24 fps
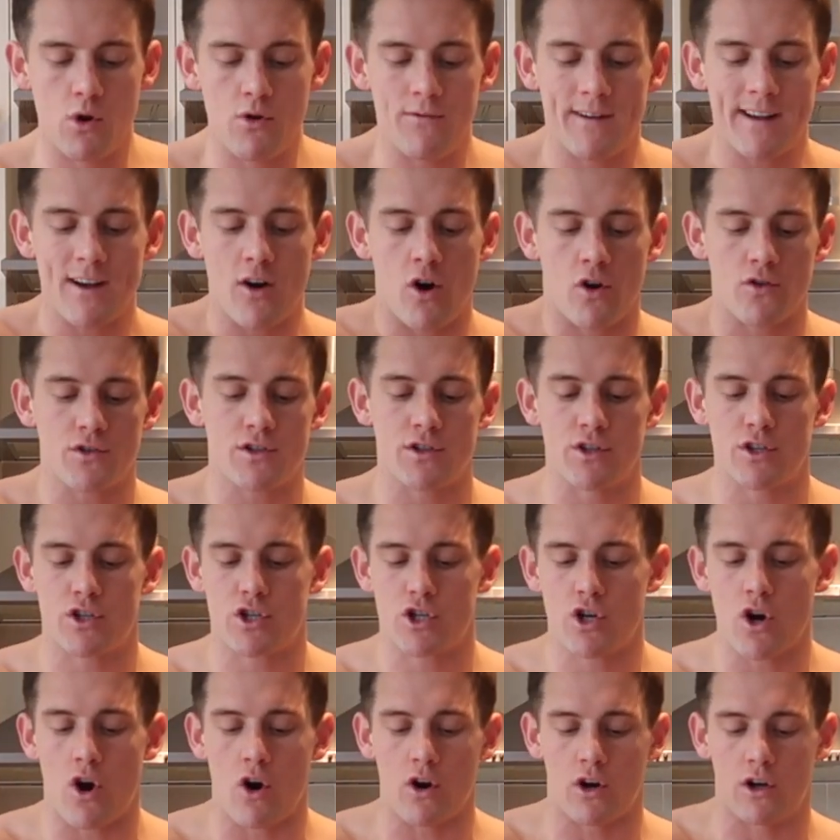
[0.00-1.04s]
moving on to the
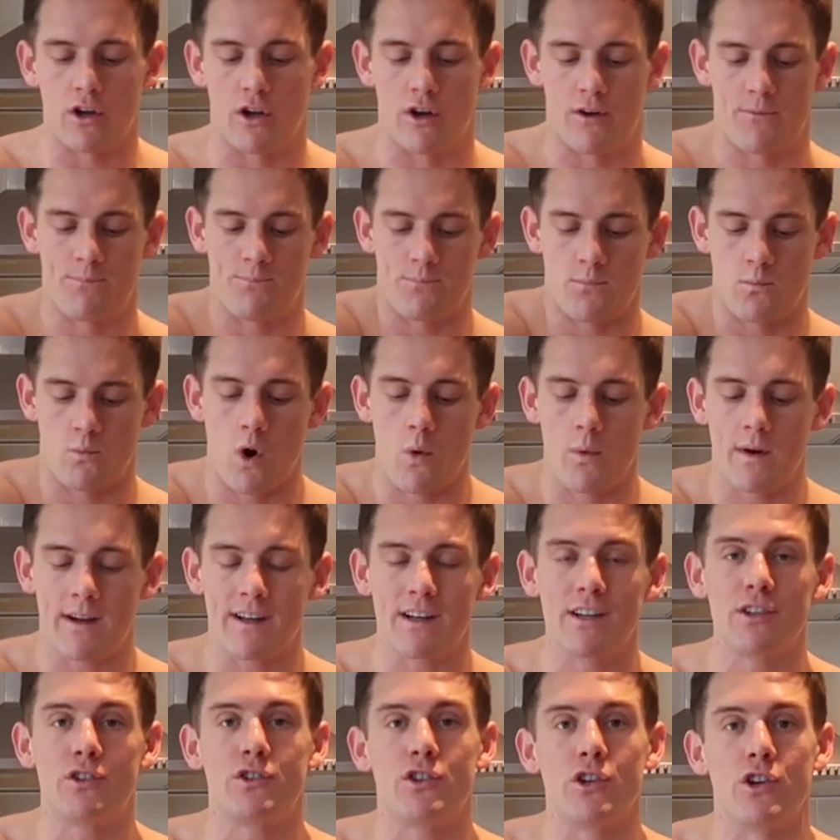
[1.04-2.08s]
chocolate. What we're going to